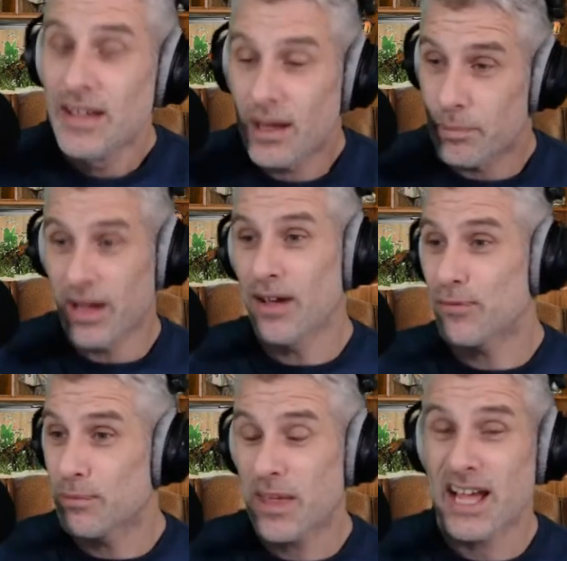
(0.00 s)
Apart
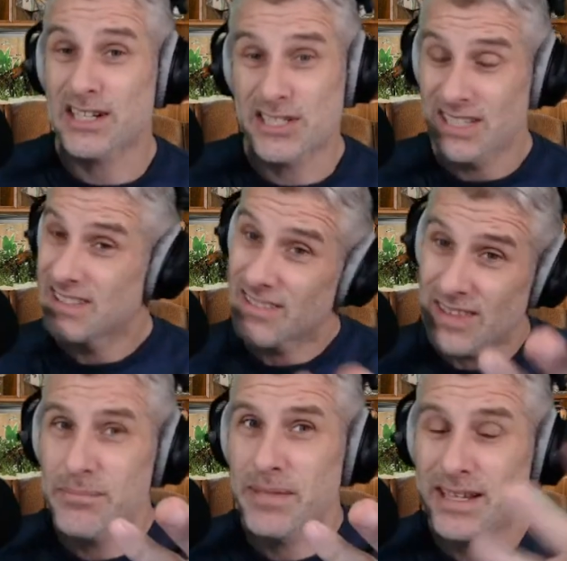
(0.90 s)
from that,
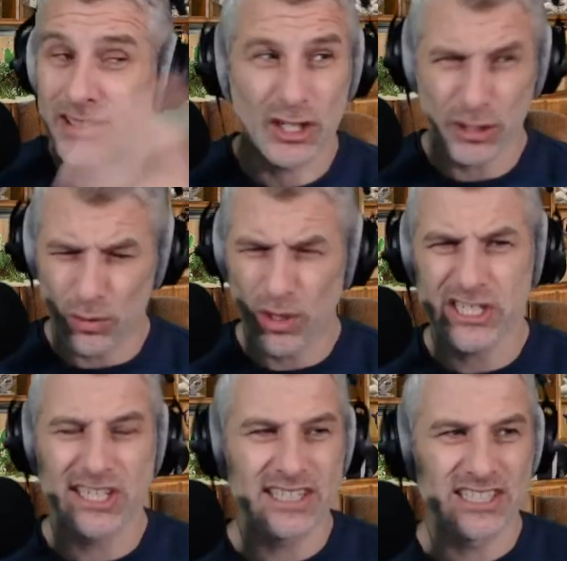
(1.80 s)
that man can
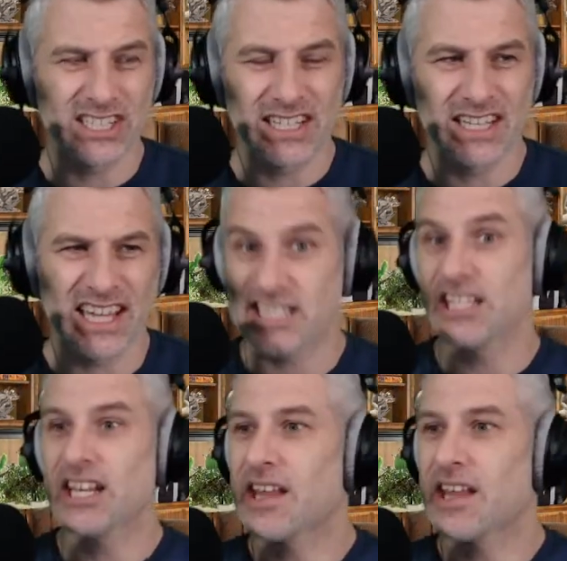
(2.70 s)
quite easily get in and